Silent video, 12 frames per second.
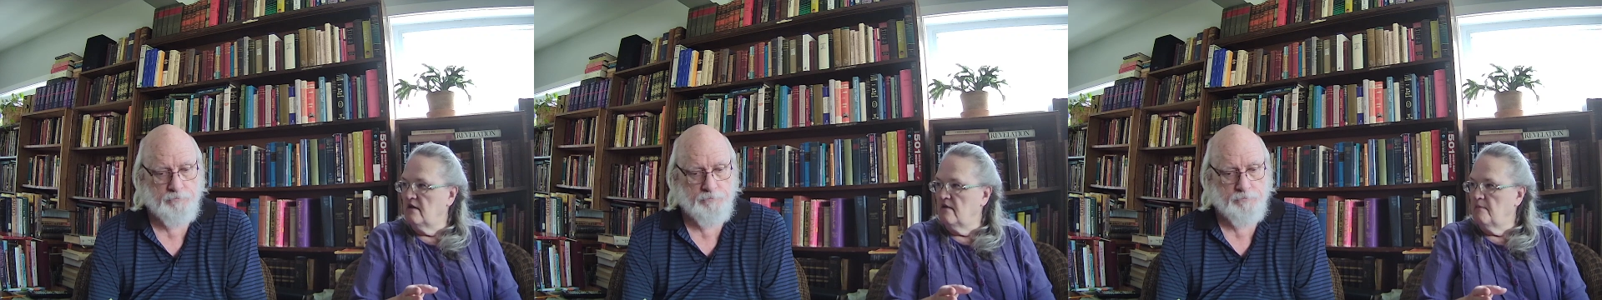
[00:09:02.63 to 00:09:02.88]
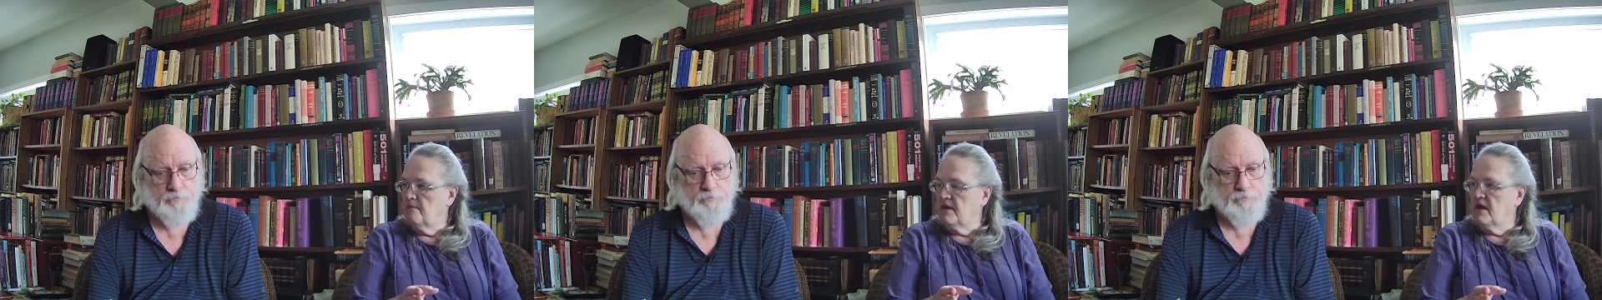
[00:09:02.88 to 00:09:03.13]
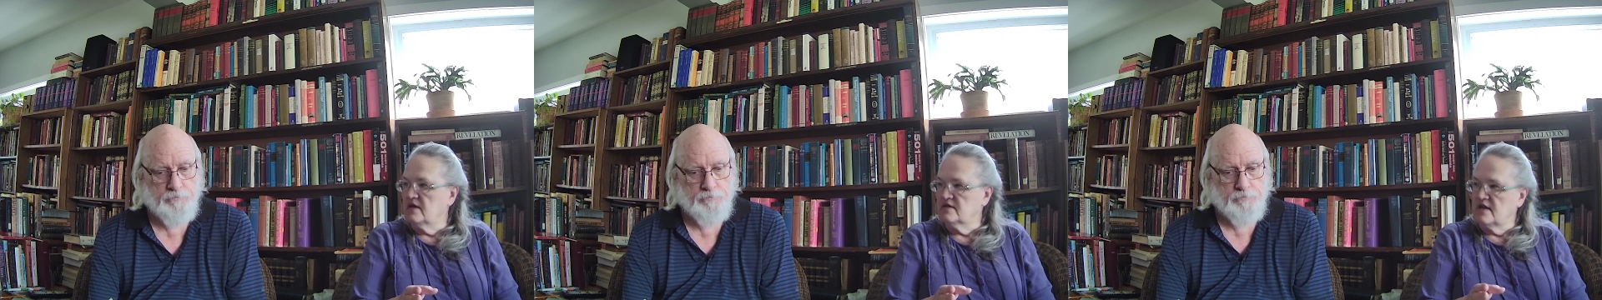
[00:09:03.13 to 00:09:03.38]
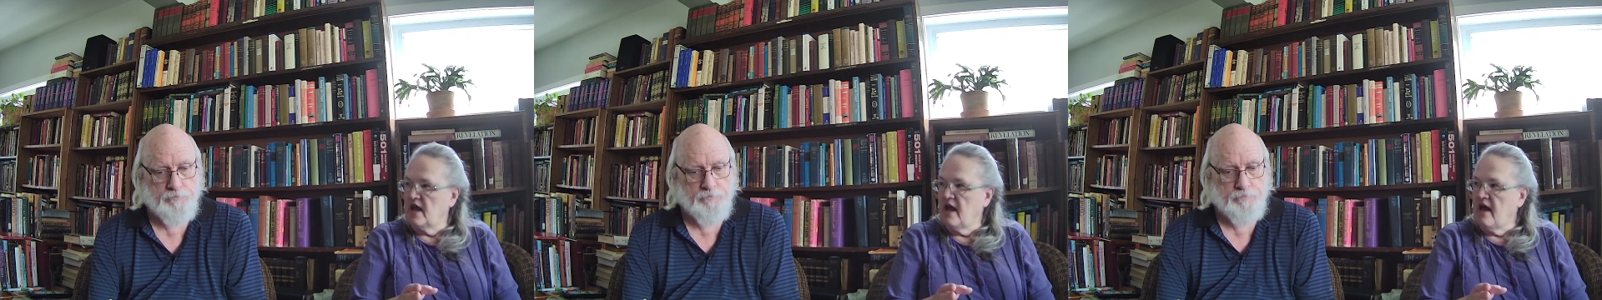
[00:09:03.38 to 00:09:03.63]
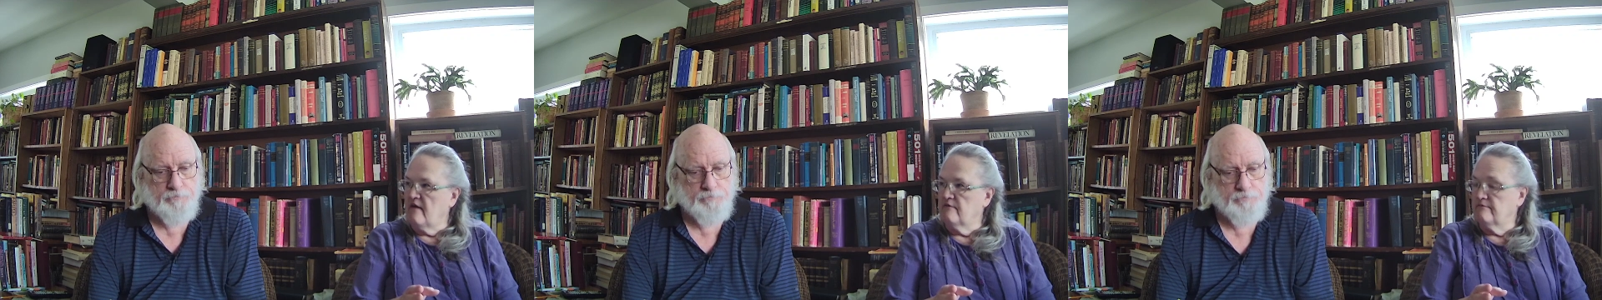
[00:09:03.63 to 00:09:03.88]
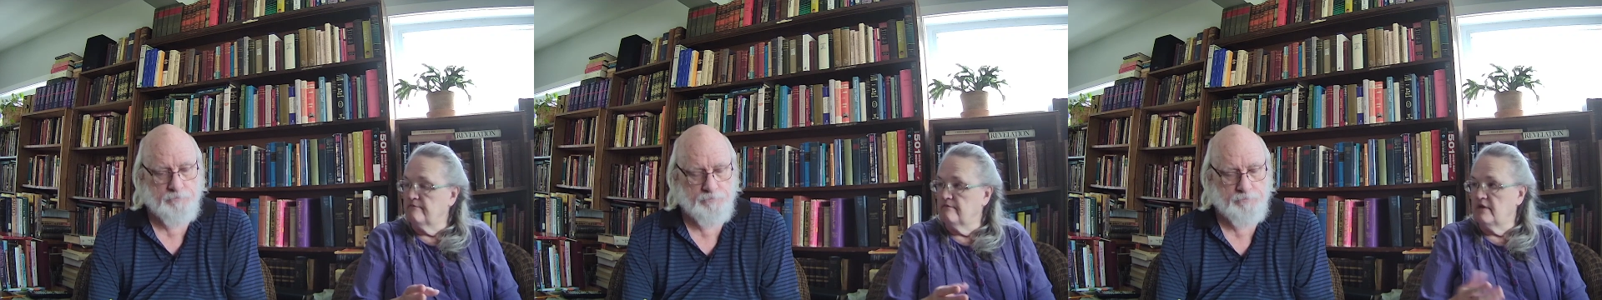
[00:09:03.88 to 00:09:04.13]
Speaker 1: because they have
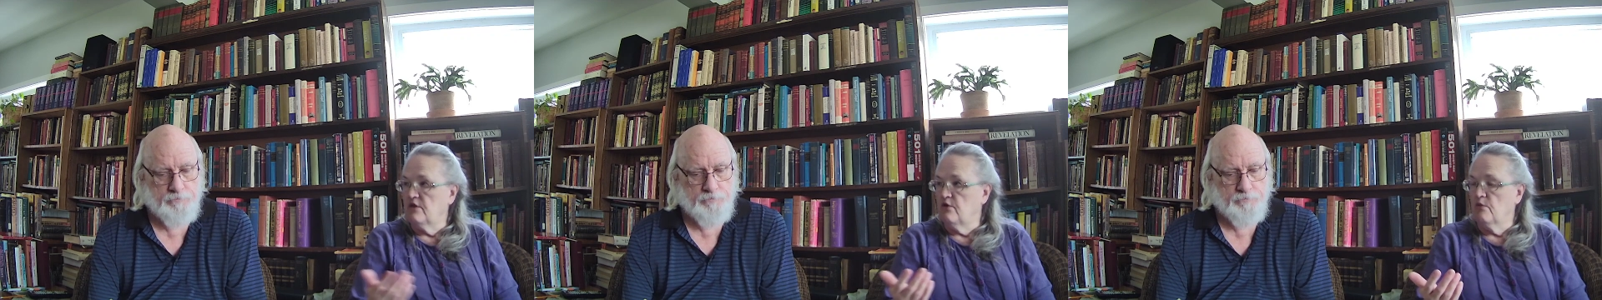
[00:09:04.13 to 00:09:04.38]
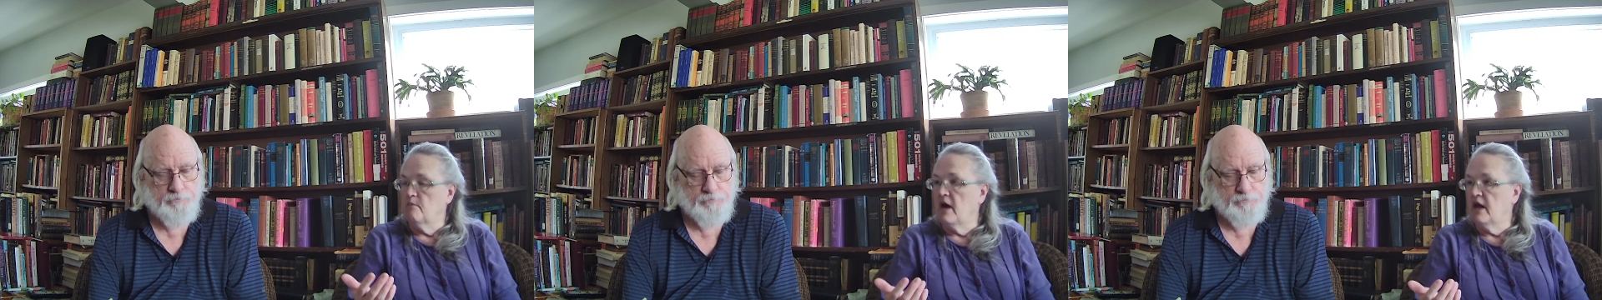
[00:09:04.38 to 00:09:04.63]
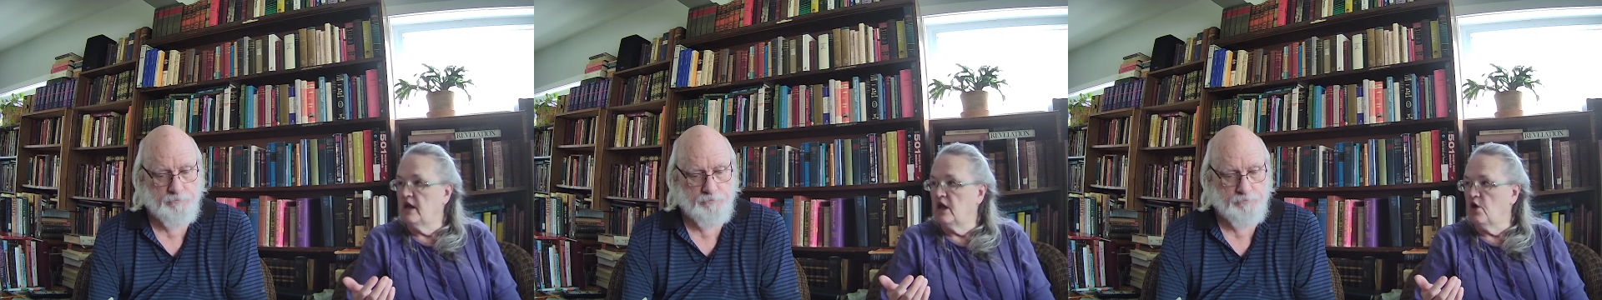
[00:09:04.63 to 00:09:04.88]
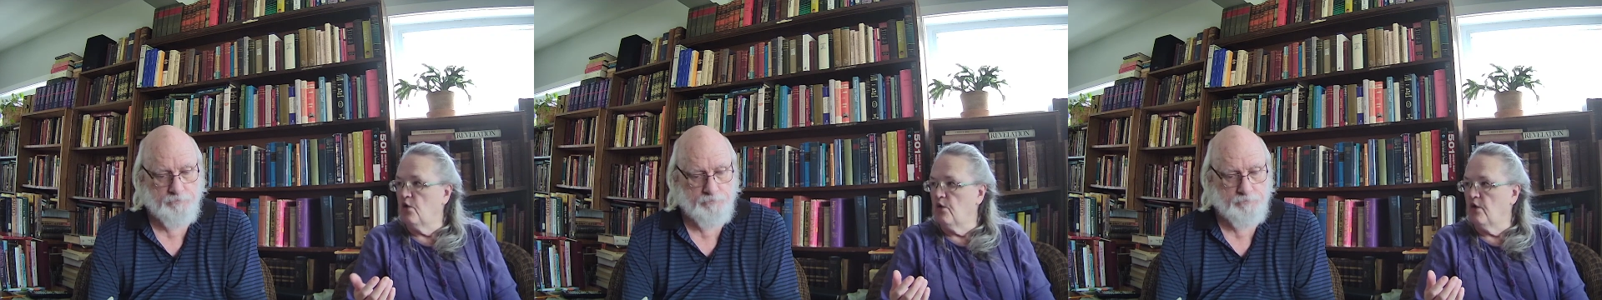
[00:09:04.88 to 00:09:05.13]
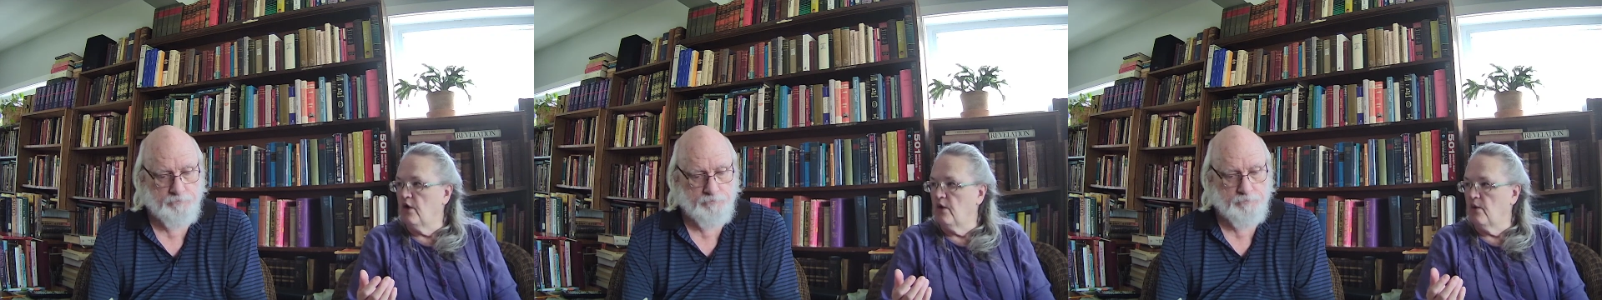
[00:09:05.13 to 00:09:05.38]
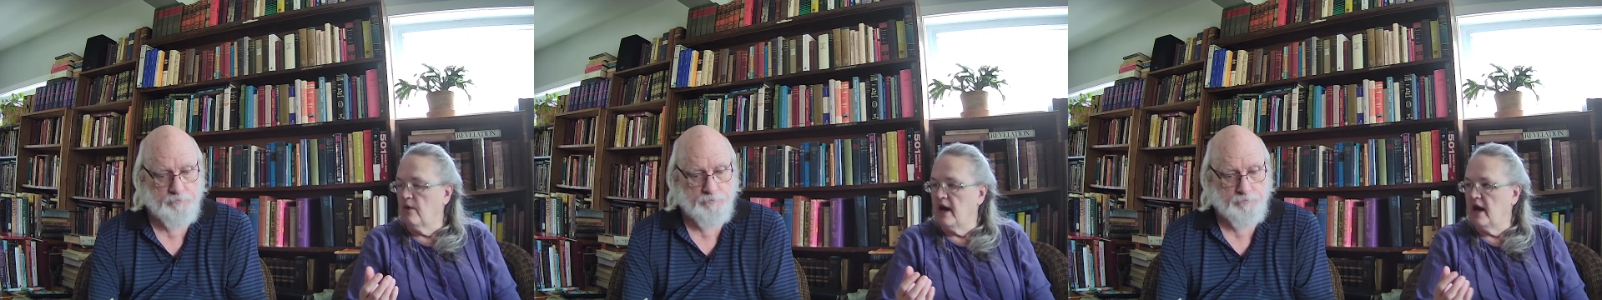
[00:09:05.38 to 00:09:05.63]
either money or
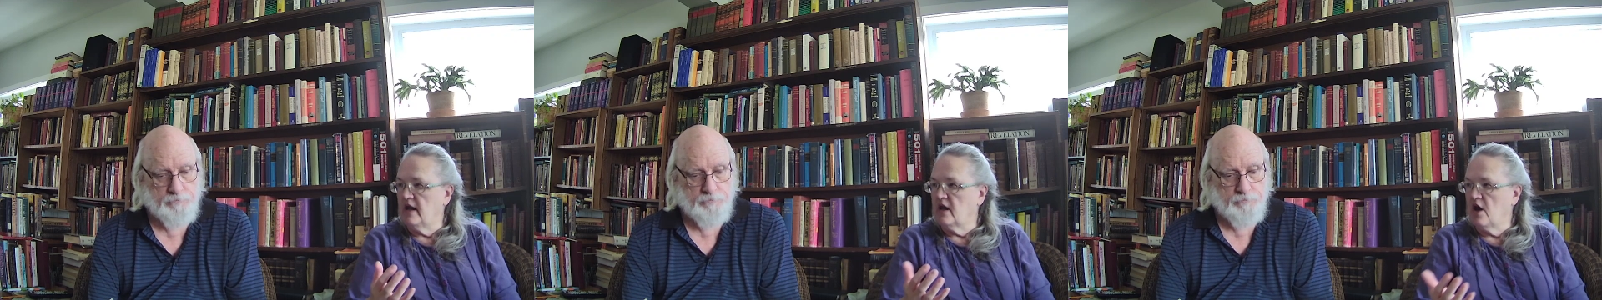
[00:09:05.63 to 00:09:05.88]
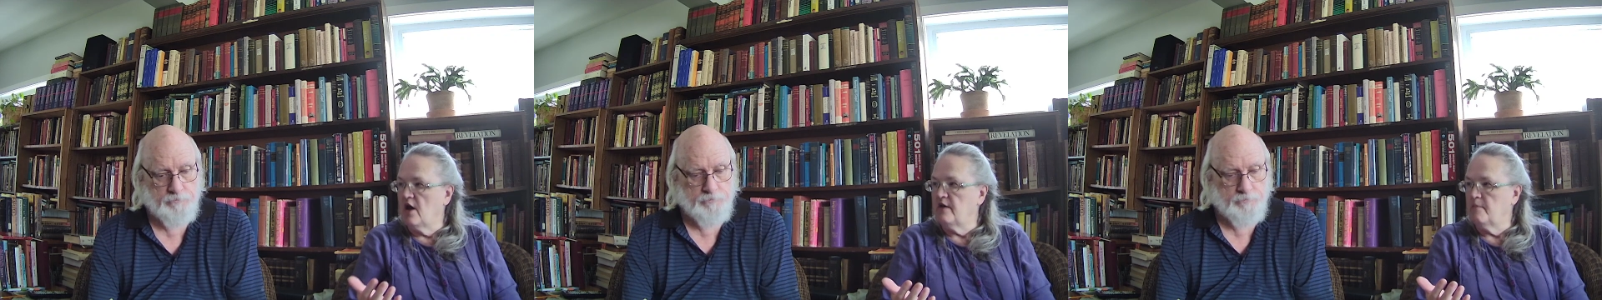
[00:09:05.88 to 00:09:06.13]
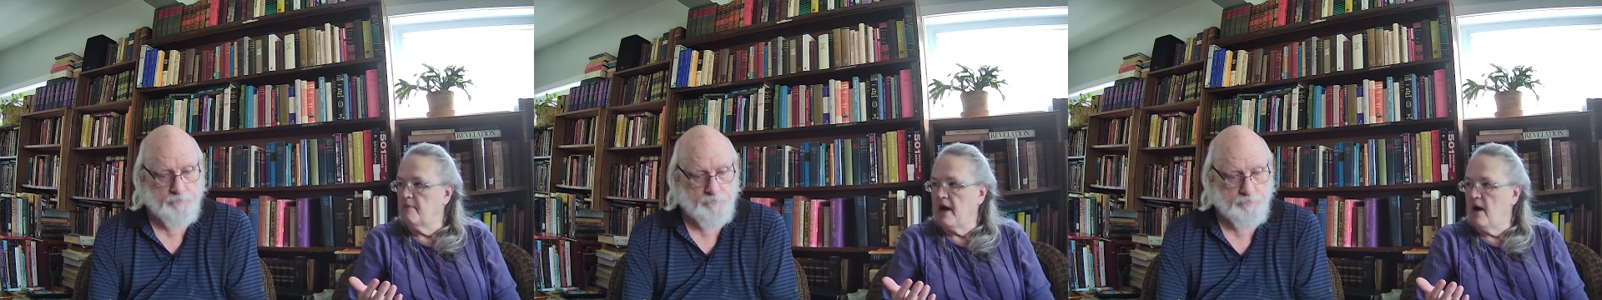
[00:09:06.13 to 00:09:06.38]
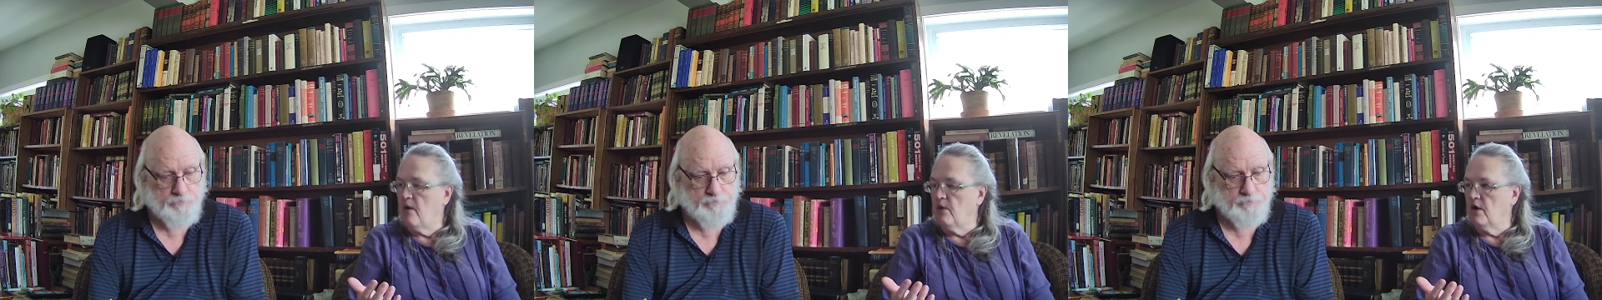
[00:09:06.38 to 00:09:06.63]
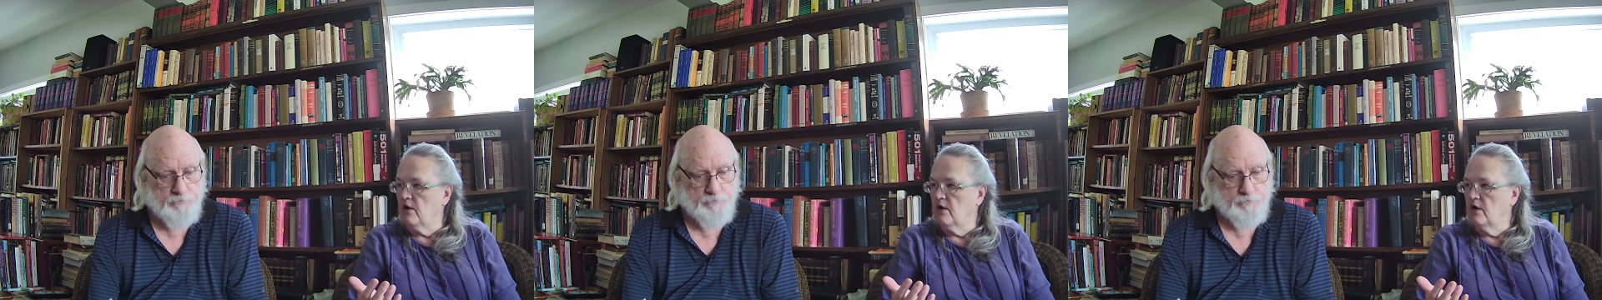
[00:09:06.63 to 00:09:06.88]
or any kind of power,